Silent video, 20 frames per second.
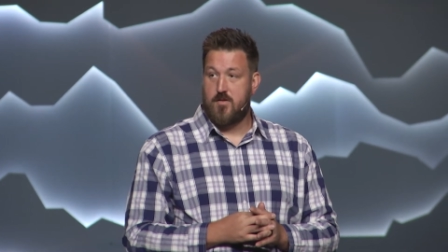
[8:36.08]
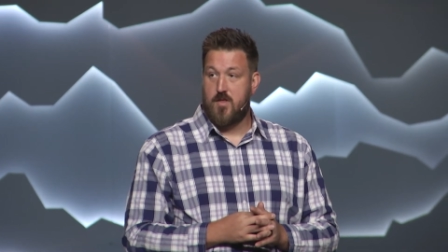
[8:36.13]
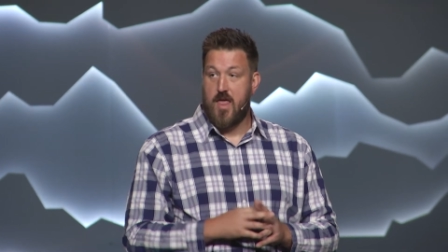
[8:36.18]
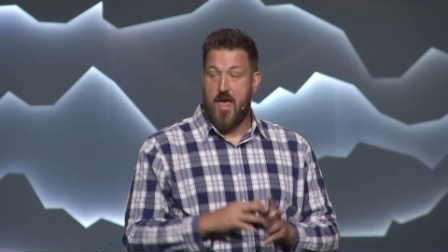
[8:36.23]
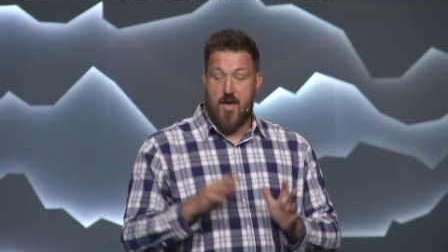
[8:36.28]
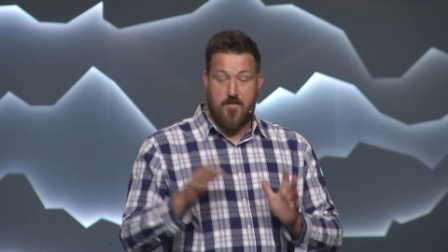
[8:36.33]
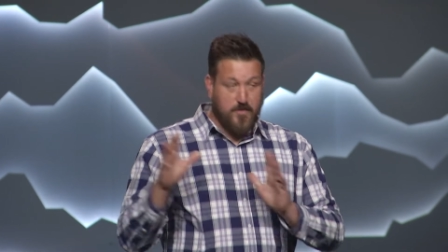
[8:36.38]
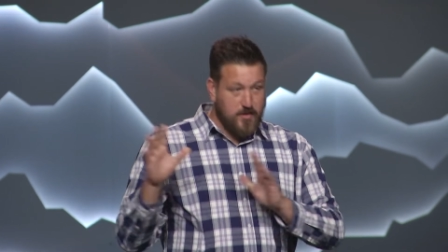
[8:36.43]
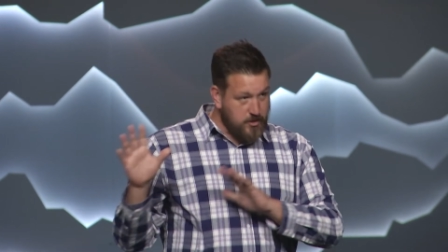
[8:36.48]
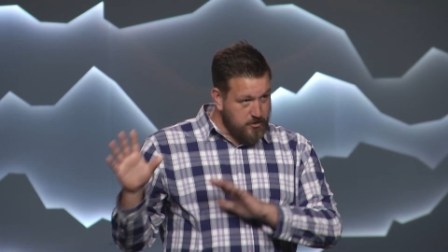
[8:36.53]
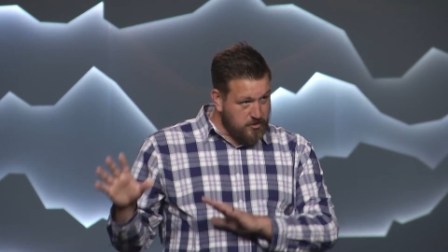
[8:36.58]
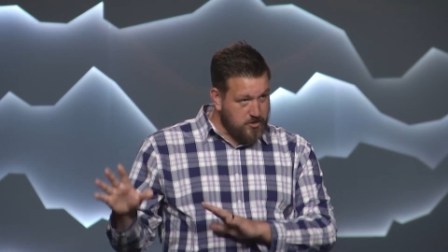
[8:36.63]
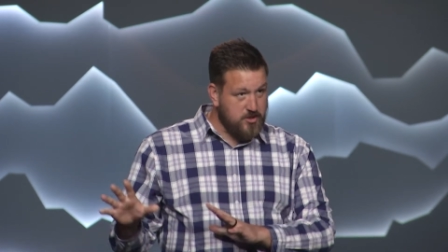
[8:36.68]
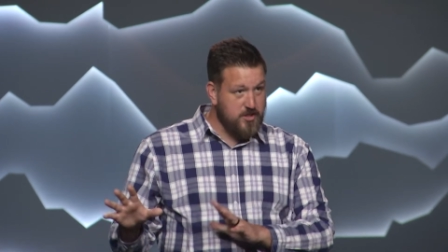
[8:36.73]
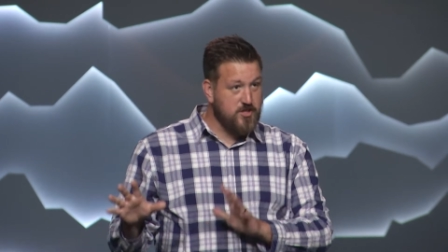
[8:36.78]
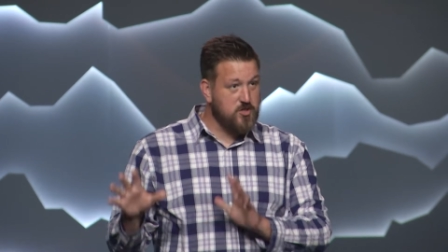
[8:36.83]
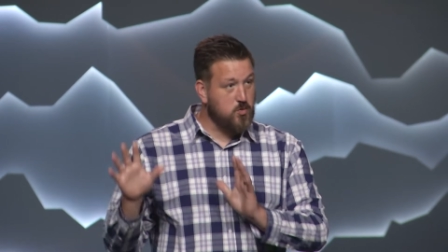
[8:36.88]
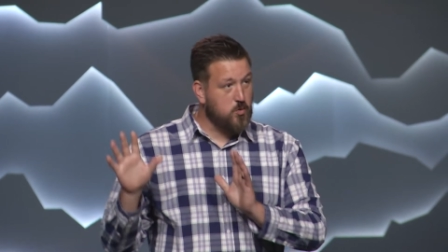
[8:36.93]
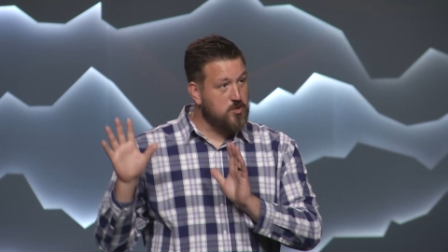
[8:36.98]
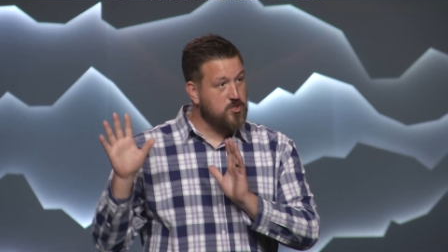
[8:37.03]

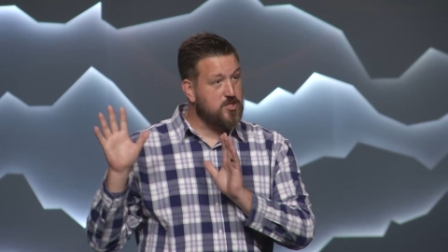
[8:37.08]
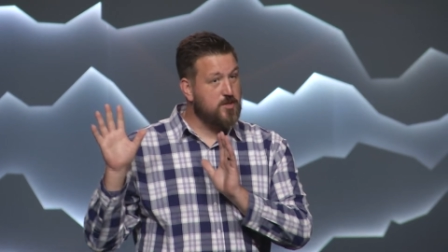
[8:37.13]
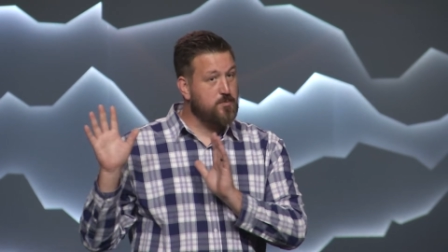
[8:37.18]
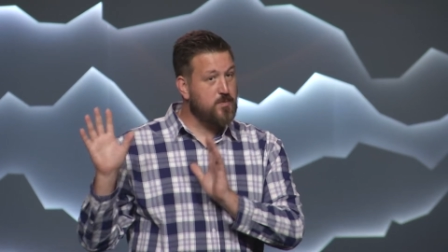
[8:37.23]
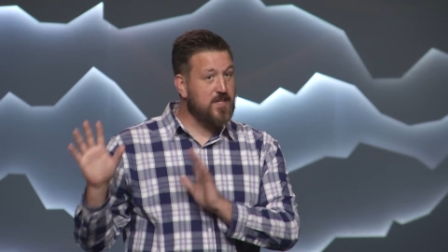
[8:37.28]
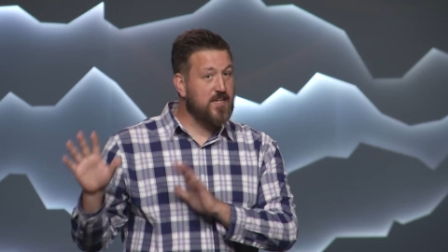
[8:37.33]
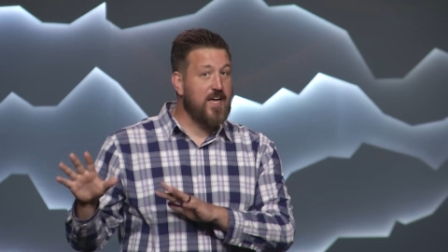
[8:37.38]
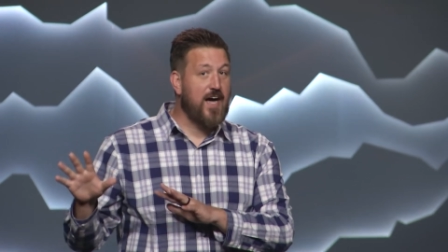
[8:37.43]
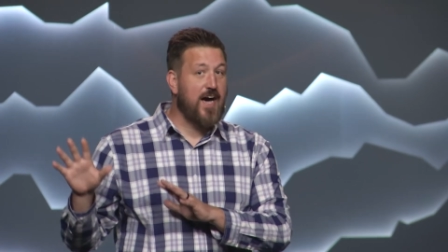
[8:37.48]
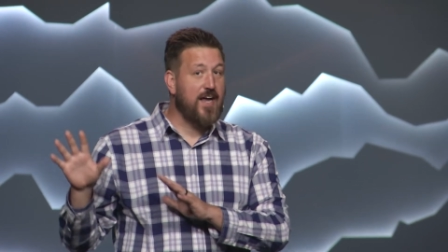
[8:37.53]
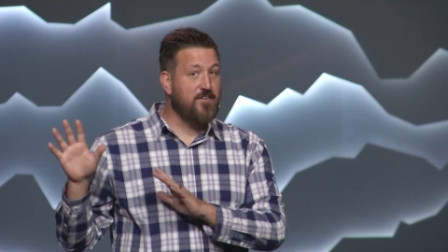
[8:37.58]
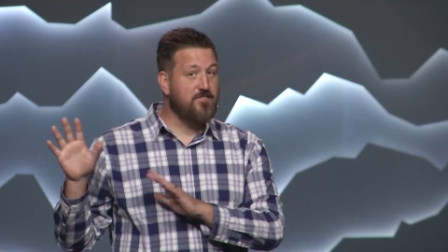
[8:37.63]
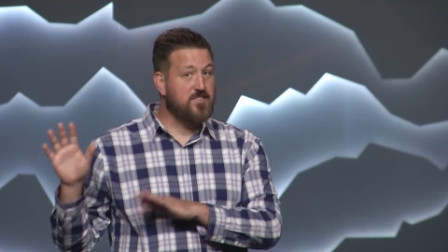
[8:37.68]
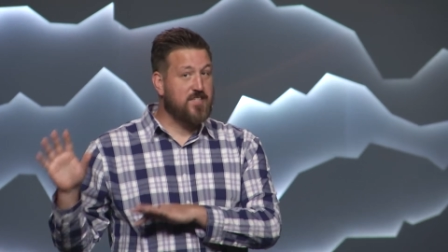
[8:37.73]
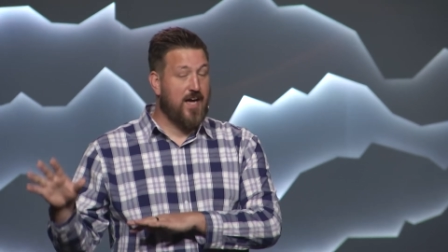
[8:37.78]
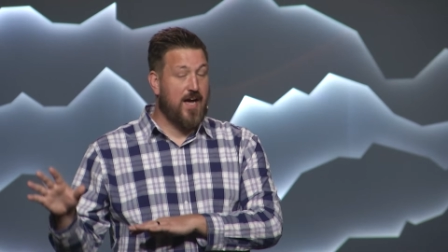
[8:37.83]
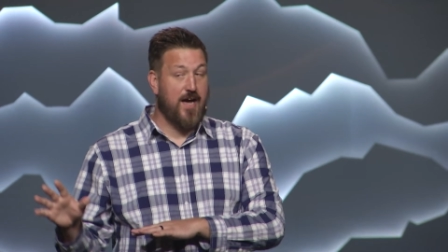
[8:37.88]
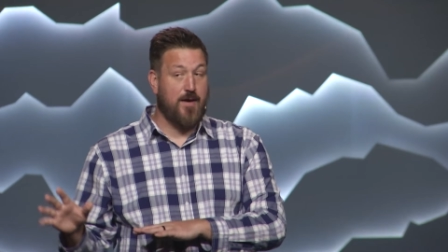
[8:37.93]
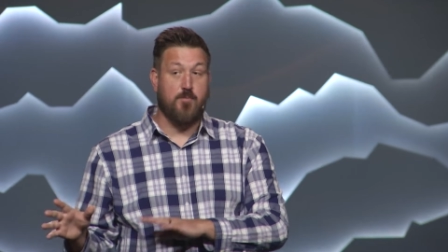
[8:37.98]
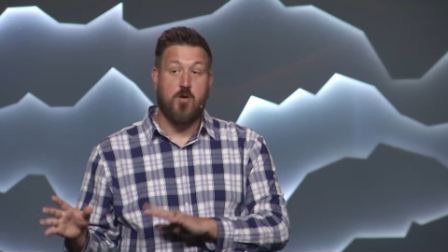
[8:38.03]
Evolutionists worship the God of
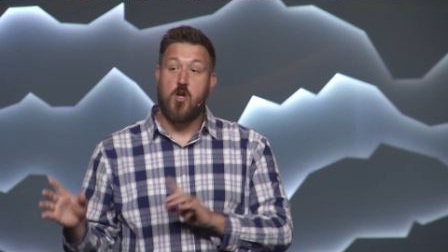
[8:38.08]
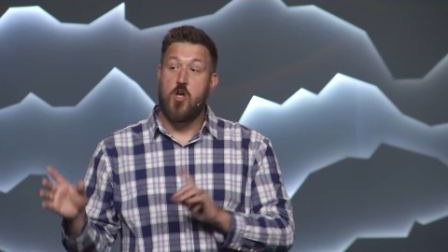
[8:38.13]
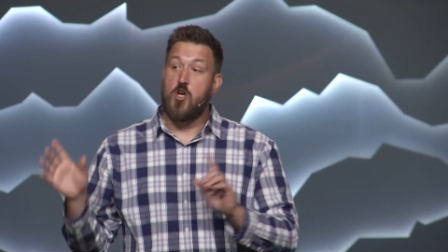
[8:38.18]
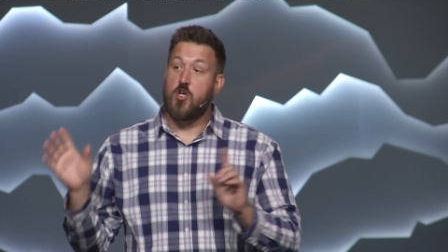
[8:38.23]
time.